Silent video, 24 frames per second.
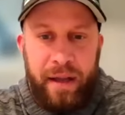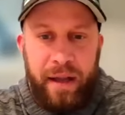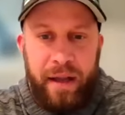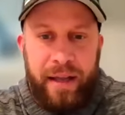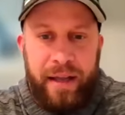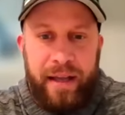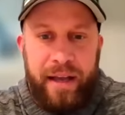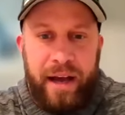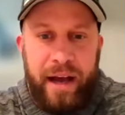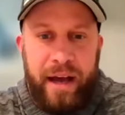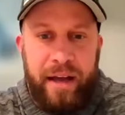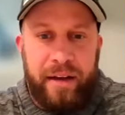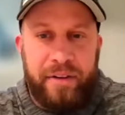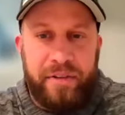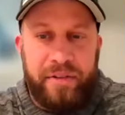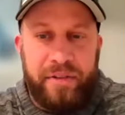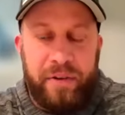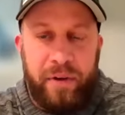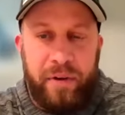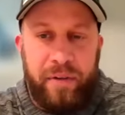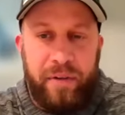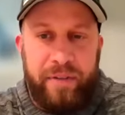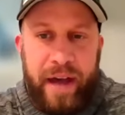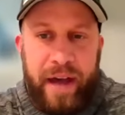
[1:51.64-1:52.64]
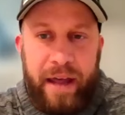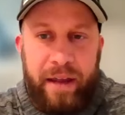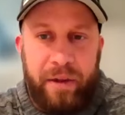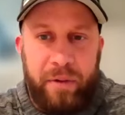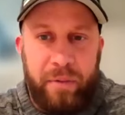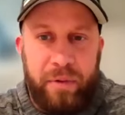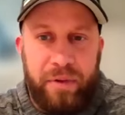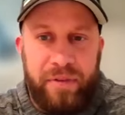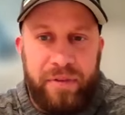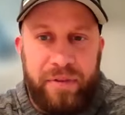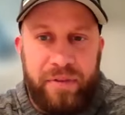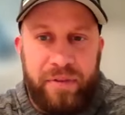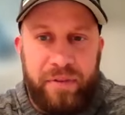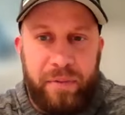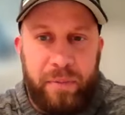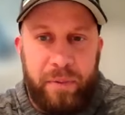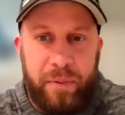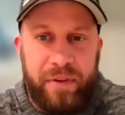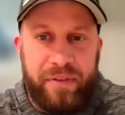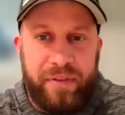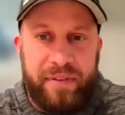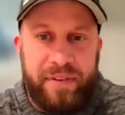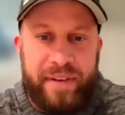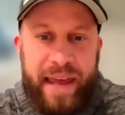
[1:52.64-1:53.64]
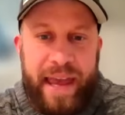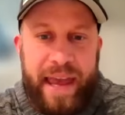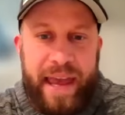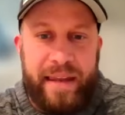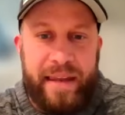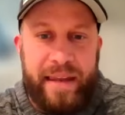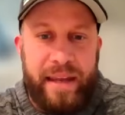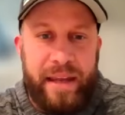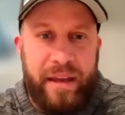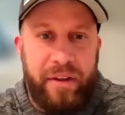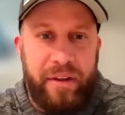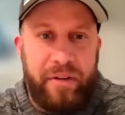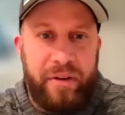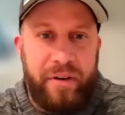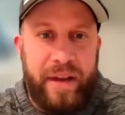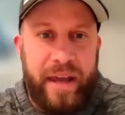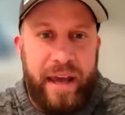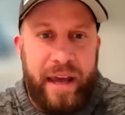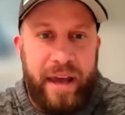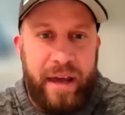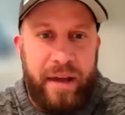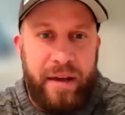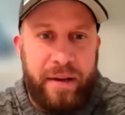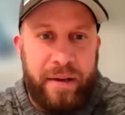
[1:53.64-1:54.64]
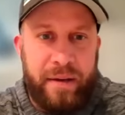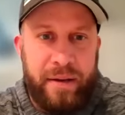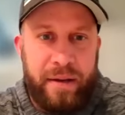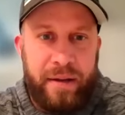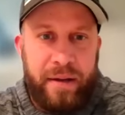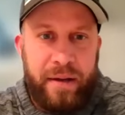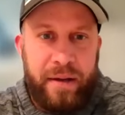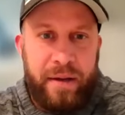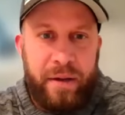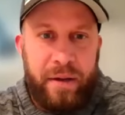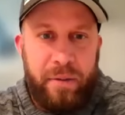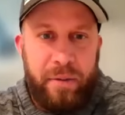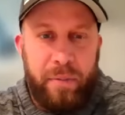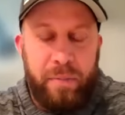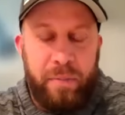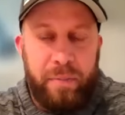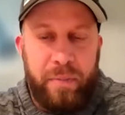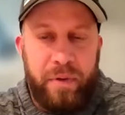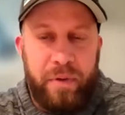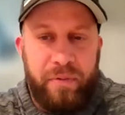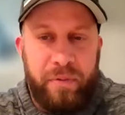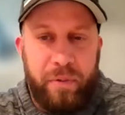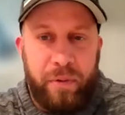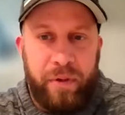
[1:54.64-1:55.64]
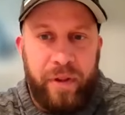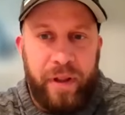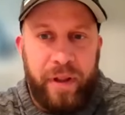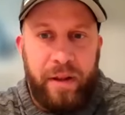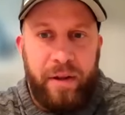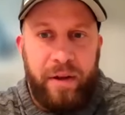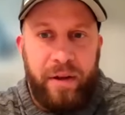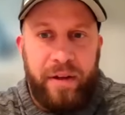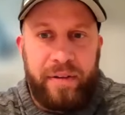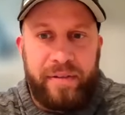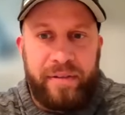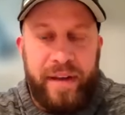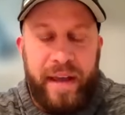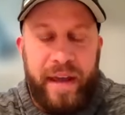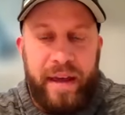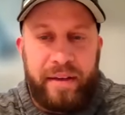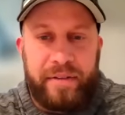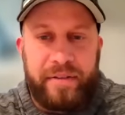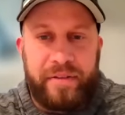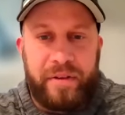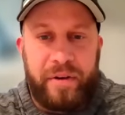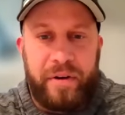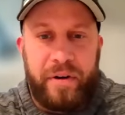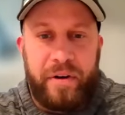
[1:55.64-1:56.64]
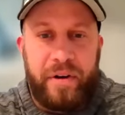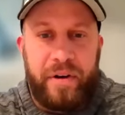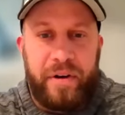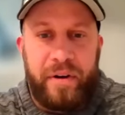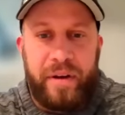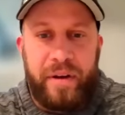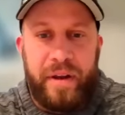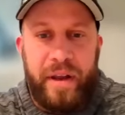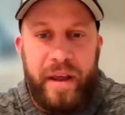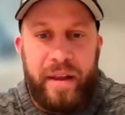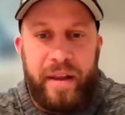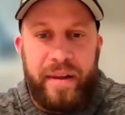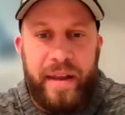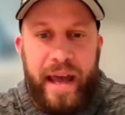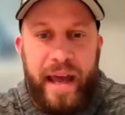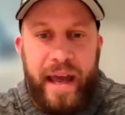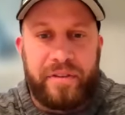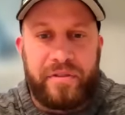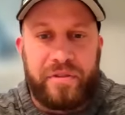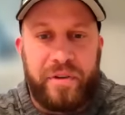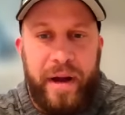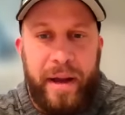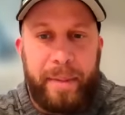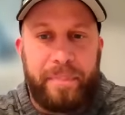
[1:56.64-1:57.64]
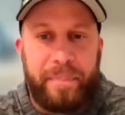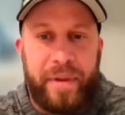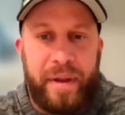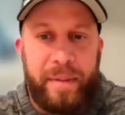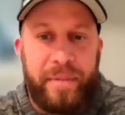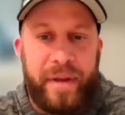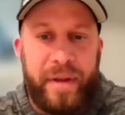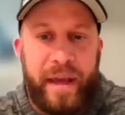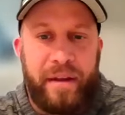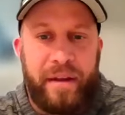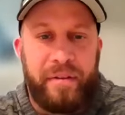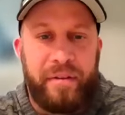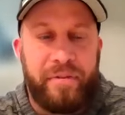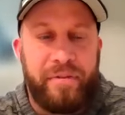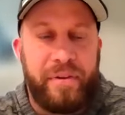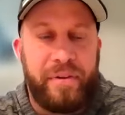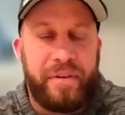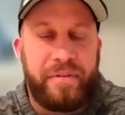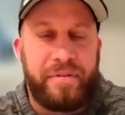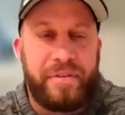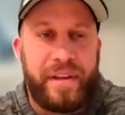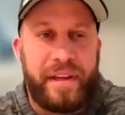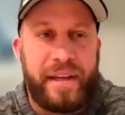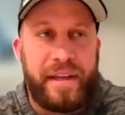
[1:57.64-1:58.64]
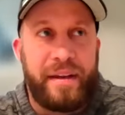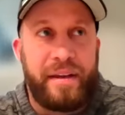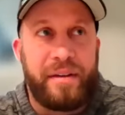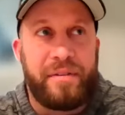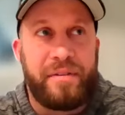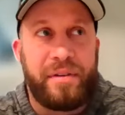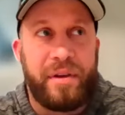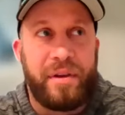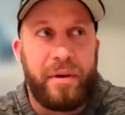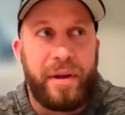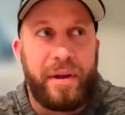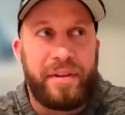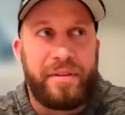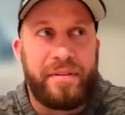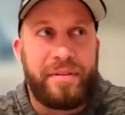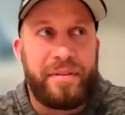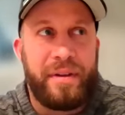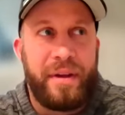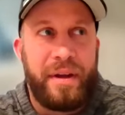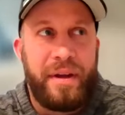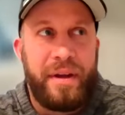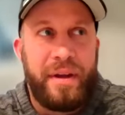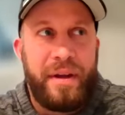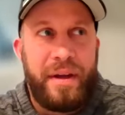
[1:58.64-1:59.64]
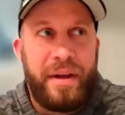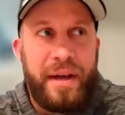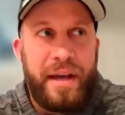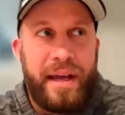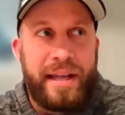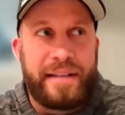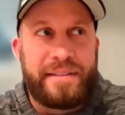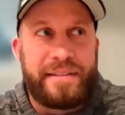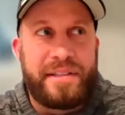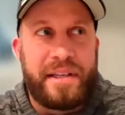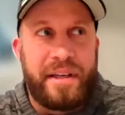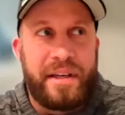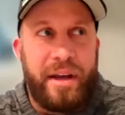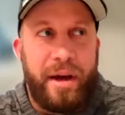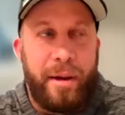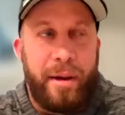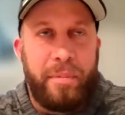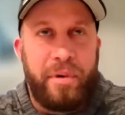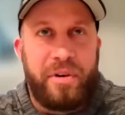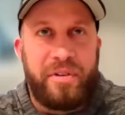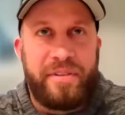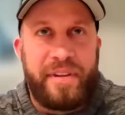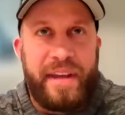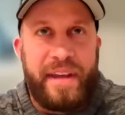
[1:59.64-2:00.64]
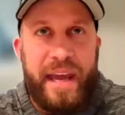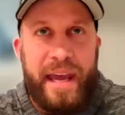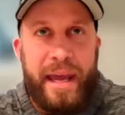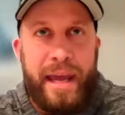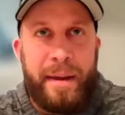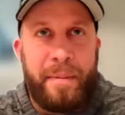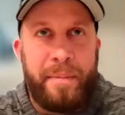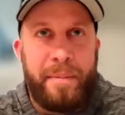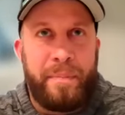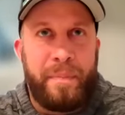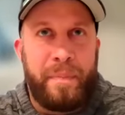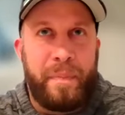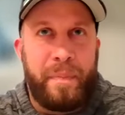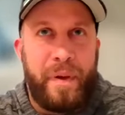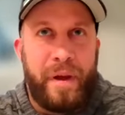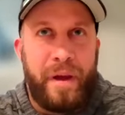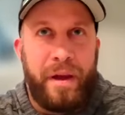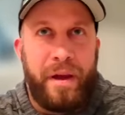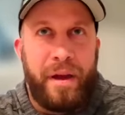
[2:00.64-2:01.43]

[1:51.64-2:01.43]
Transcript: I think Conestoga Valley was 10 the other day before they lost to Exeter, and that dropped them down to 15. So it's a numbers game.